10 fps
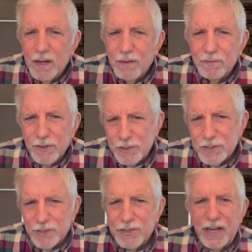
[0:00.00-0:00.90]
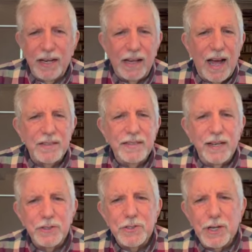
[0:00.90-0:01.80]
Verse 13, God
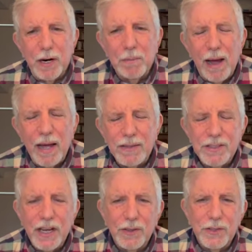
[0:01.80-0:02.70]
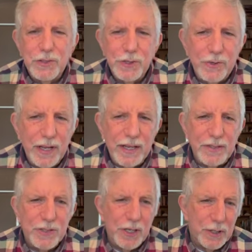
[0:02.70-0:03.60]
tells Jeremiah to tell the
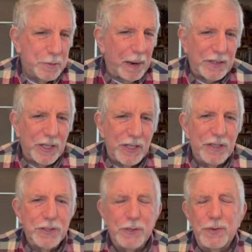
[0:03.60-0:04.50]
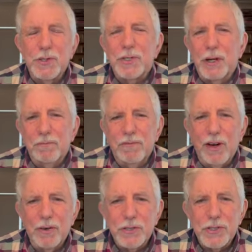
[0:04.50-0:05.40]
Judeans and especially the Jerusalem
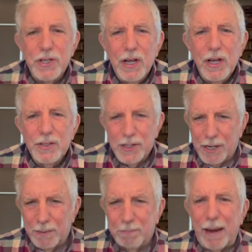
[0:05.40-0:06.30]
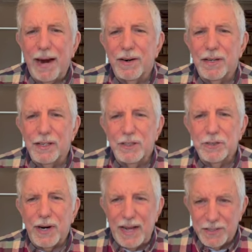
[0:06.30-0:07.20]
folks to compare and
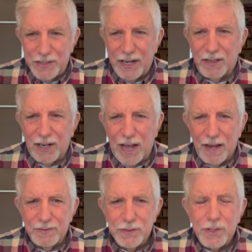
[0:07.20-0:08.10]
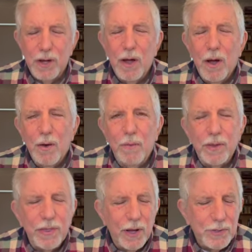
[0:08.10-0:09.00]
contrast their lives
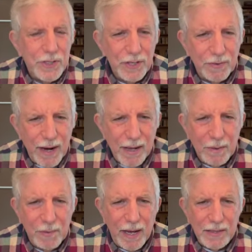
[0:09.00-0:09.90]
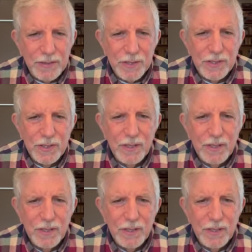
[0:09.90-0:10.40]
with those of the Rechabites.